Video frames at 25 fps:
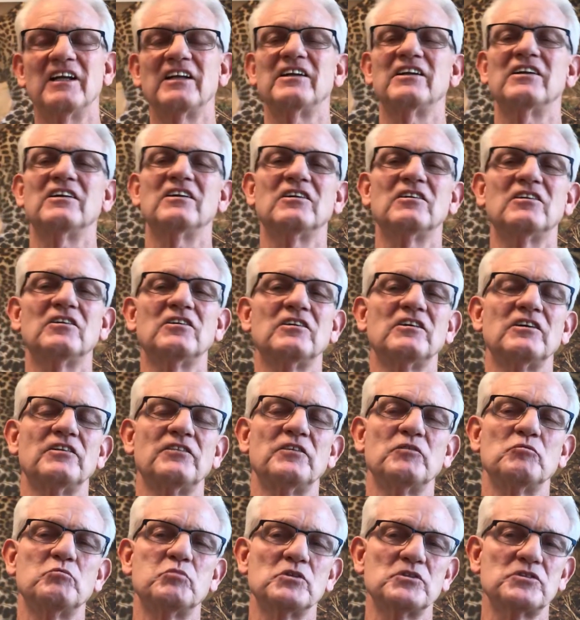You know,
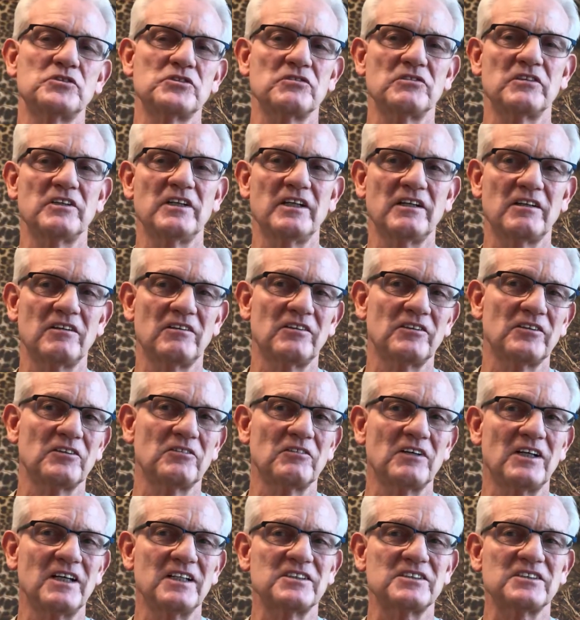if you put your net on
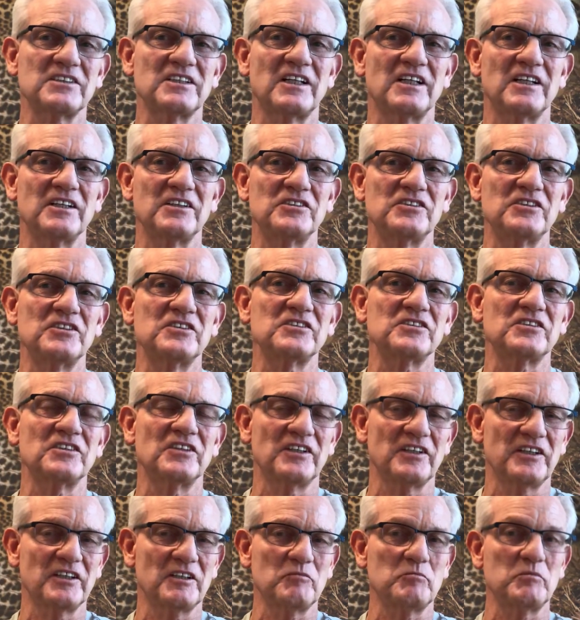the right side, Jesus is
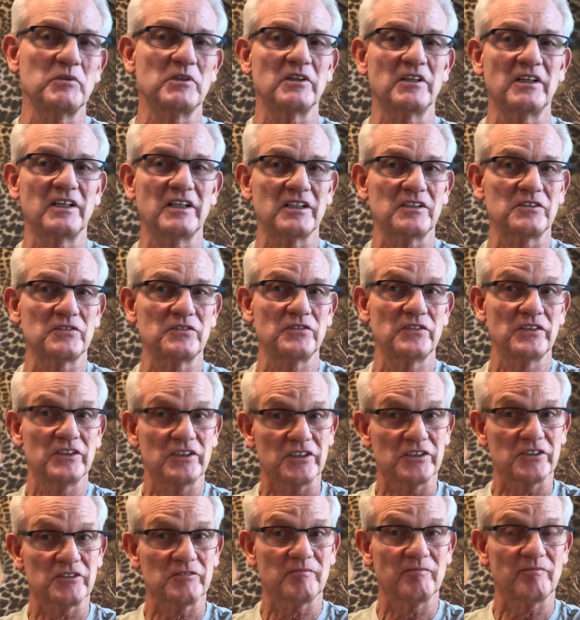going to help you catch
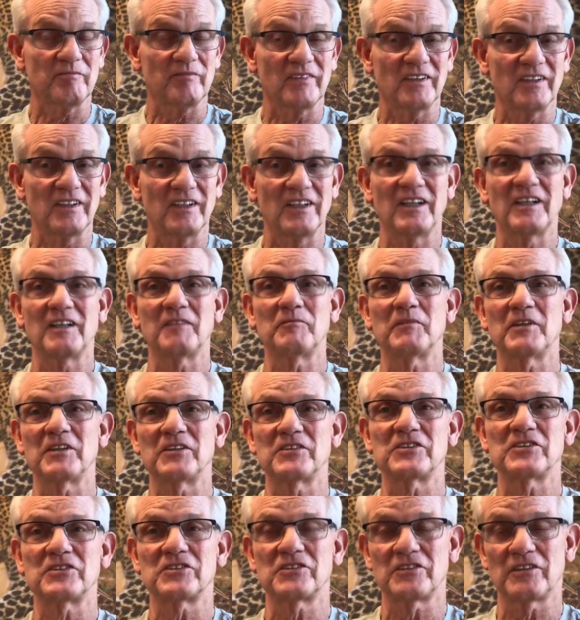fish. Now, I'm
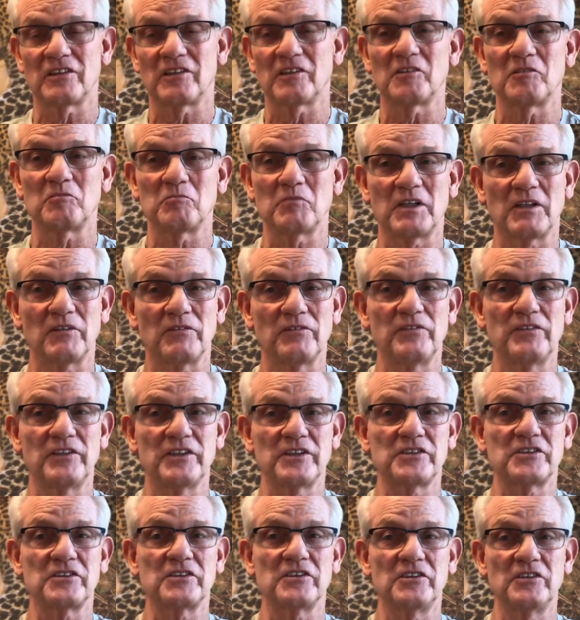not just talking about
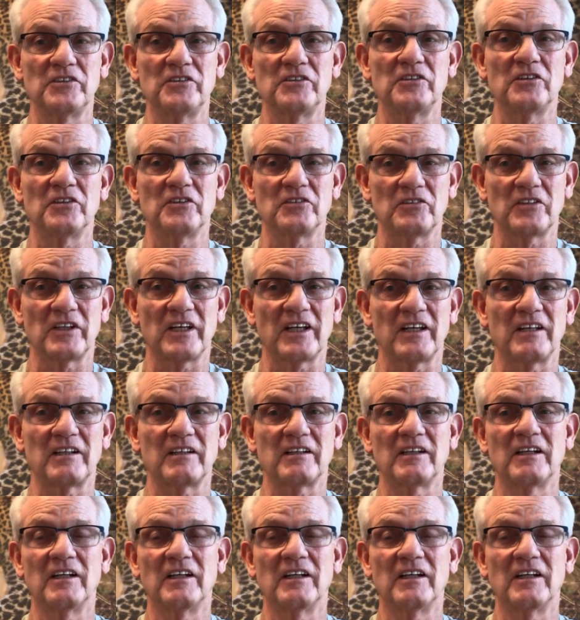fish, and you know that.